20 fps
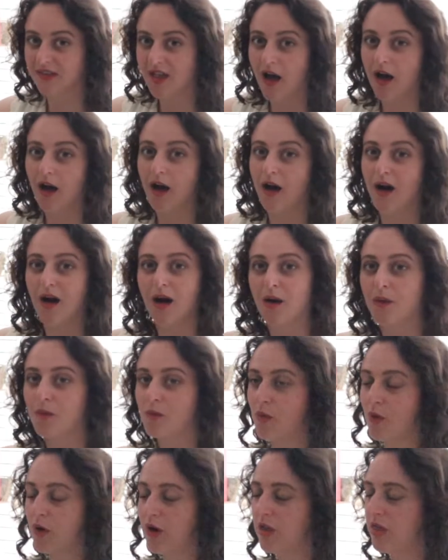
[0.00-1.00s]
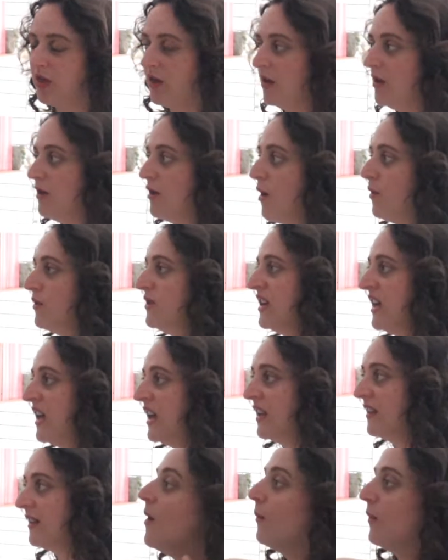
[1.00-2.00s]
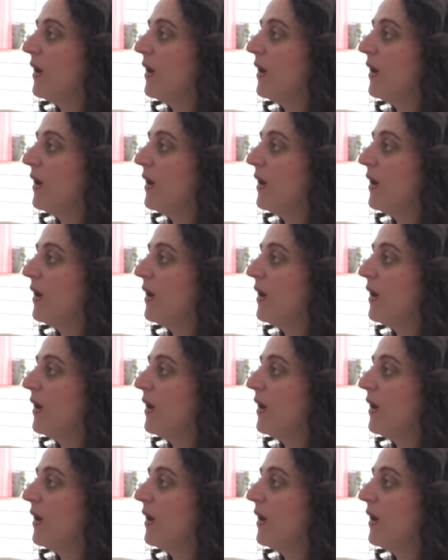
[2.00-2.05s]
that are worth noting.